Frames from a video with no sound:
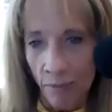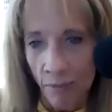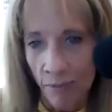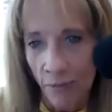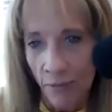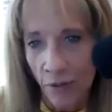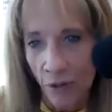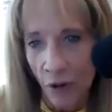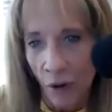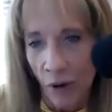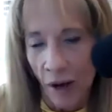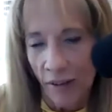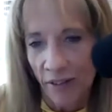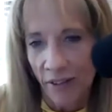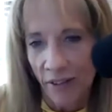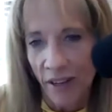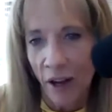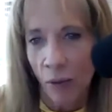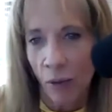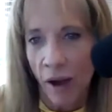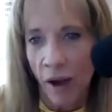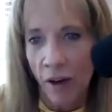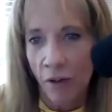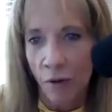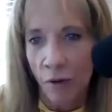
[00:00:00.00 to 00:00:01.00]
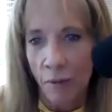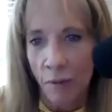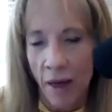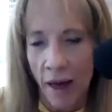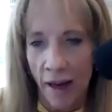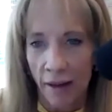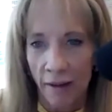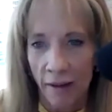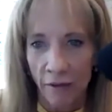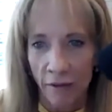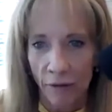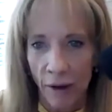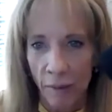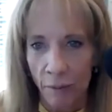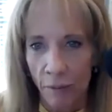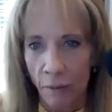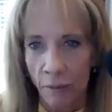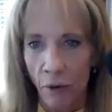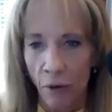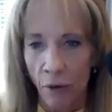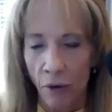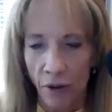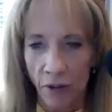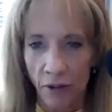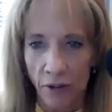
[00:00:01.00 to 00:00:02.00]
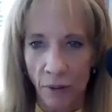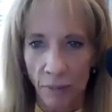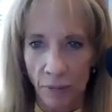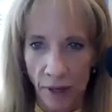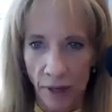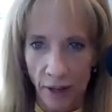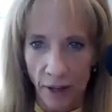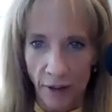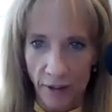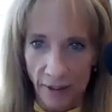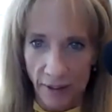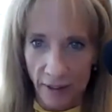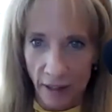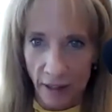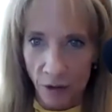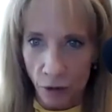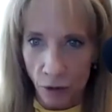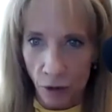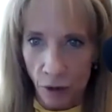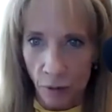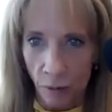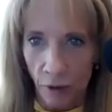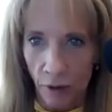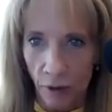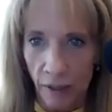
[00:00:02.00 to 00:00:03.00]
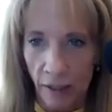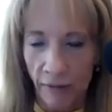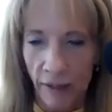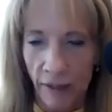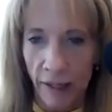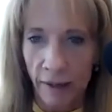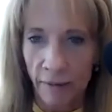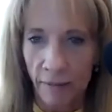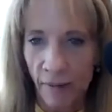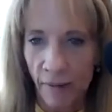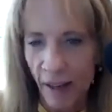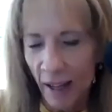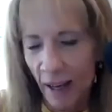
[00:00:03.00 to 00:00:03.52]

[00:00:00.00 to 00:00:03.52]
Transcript: And so I stay away from that. If I'm promoting something, it's because I truly believe in it.